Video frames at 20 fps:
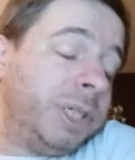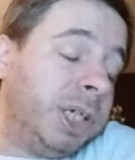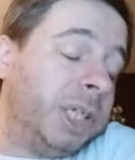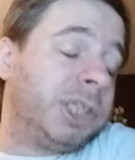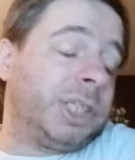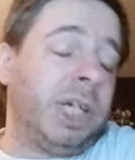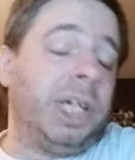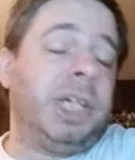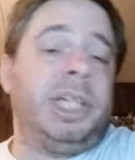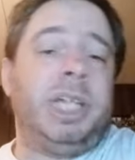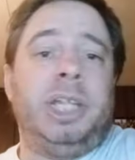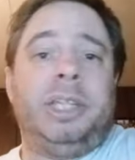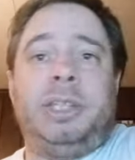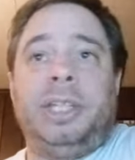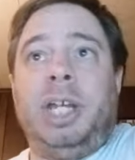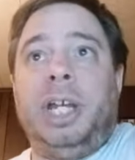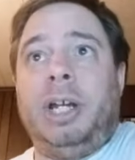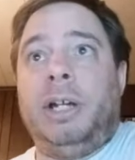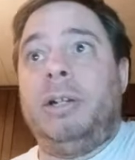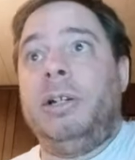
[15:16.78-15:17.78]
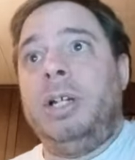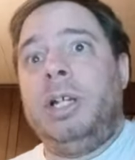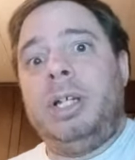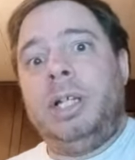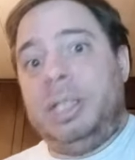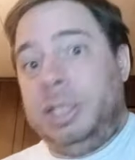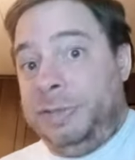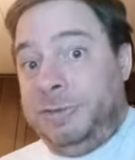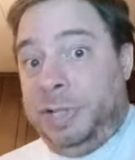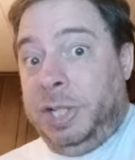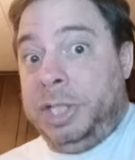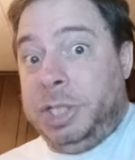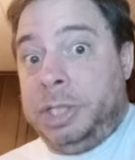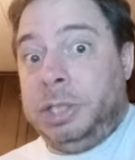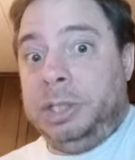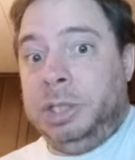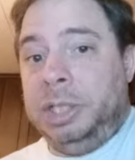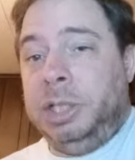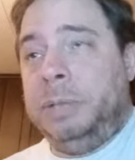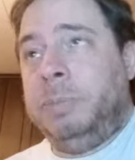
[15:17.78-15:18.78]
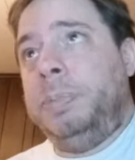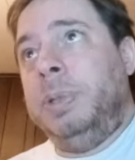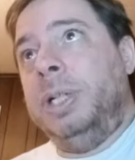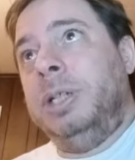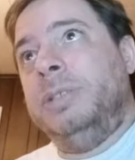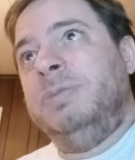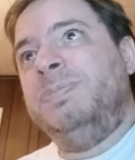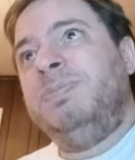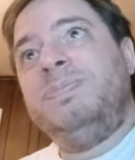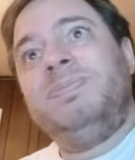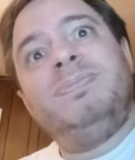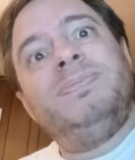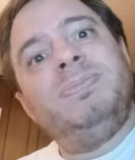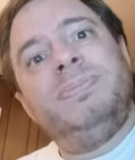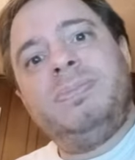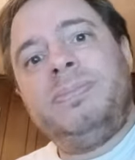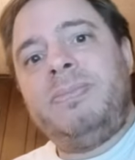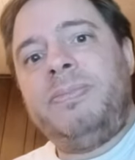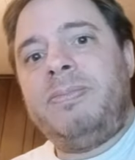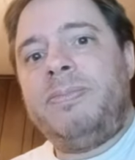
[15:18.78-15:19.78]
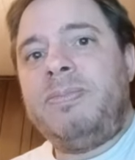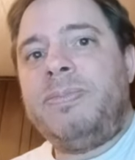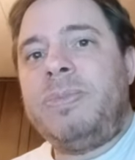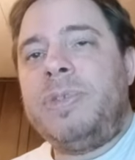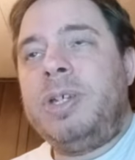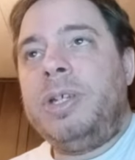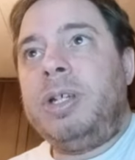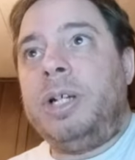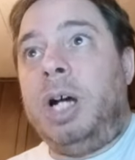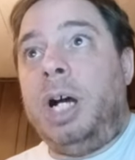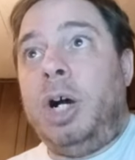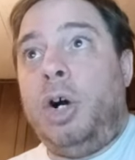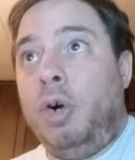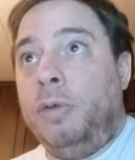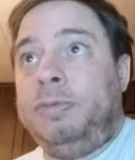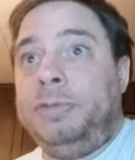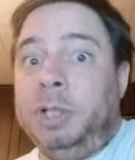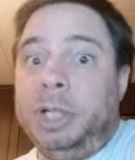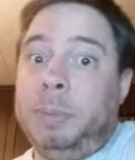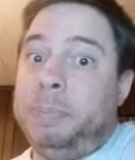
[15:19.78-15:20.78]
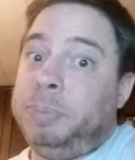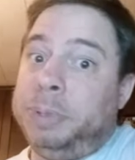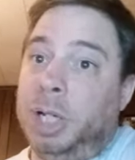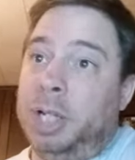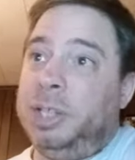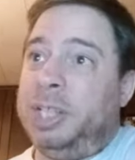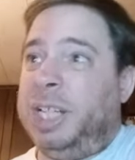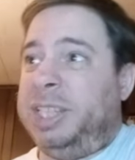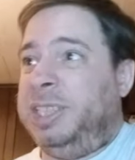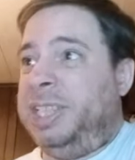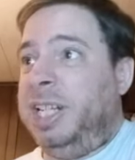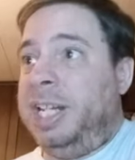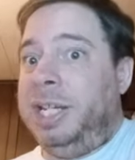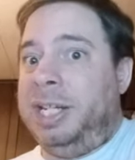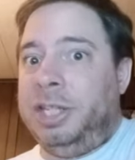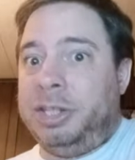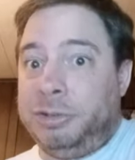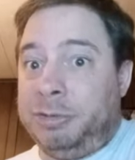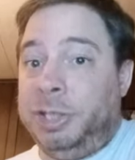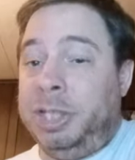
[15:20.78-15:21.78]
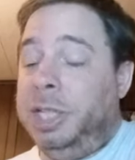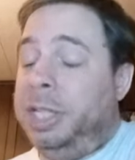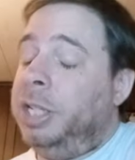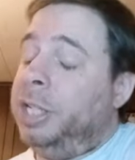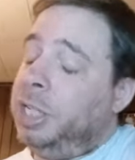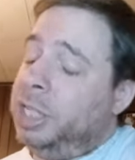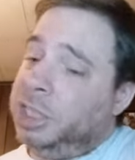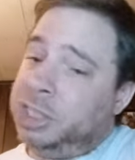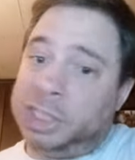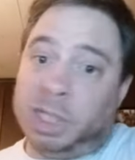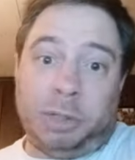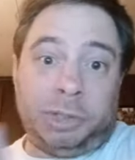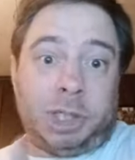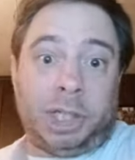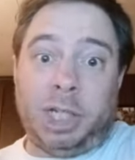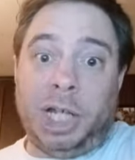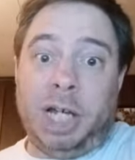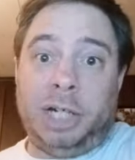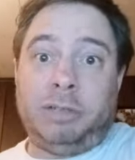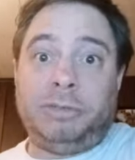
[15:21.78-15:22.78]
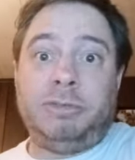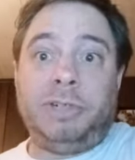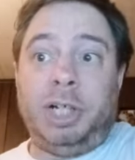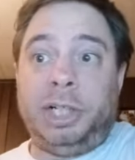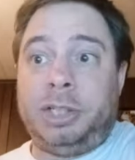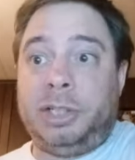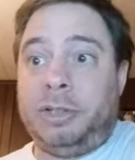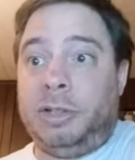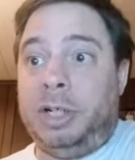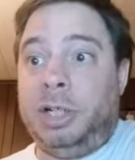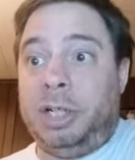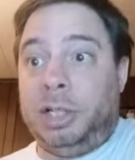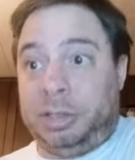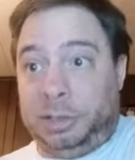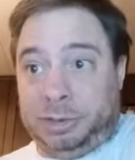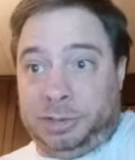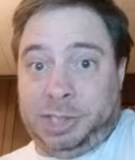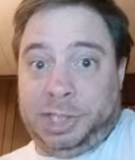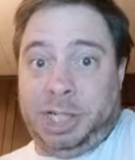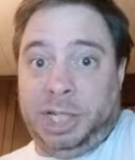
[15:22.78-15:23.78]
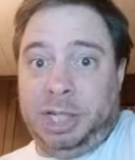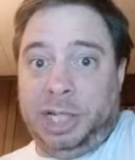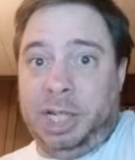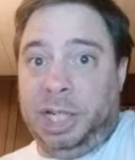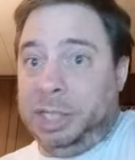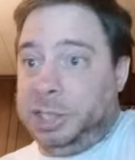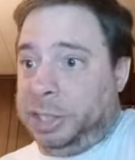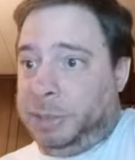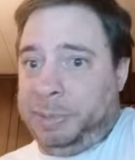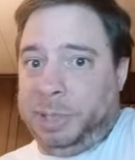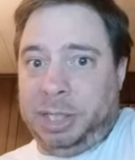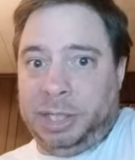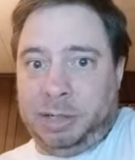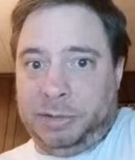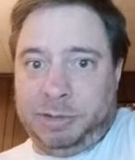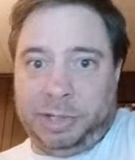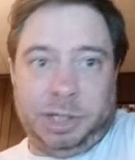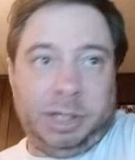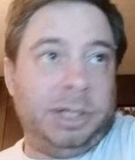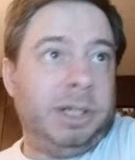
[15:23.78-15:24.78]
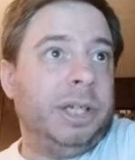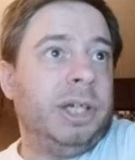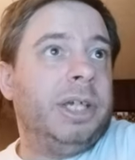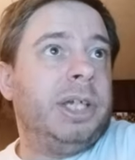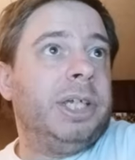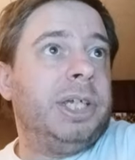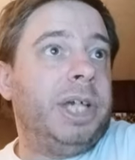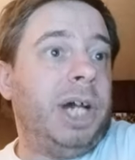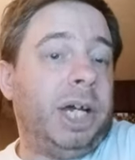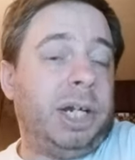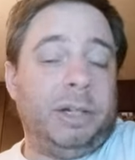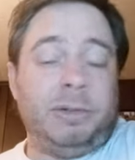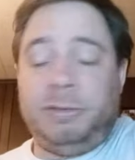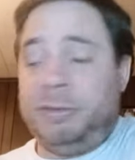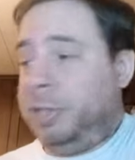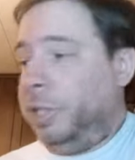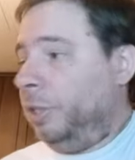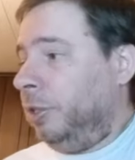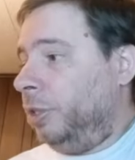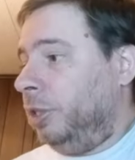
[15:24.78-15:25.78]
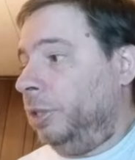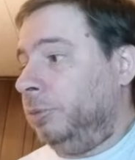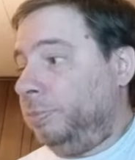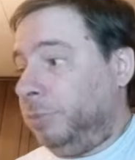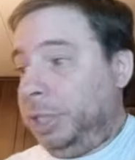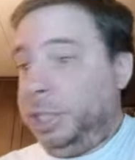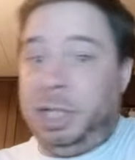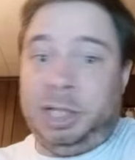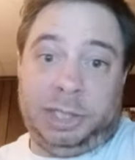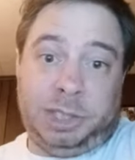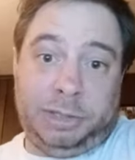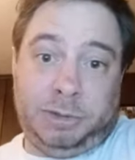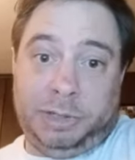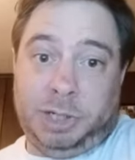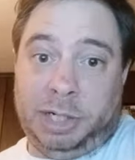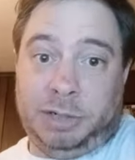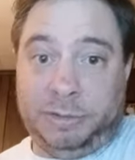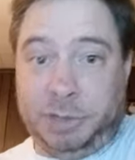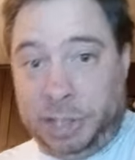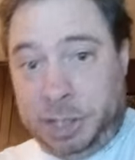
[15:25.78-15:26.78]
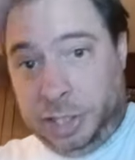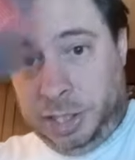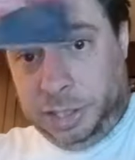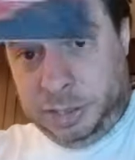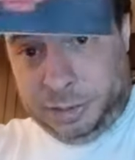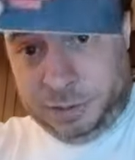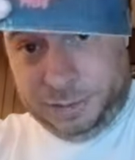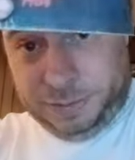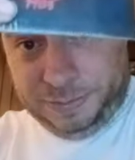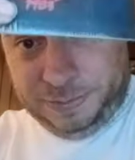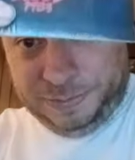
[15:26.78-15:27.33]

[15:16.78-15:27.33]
it's gonna get there eventually. But hopefully blood 1983 sells a lot of rec uh, cds i mean i already got it right um, i got you got it right here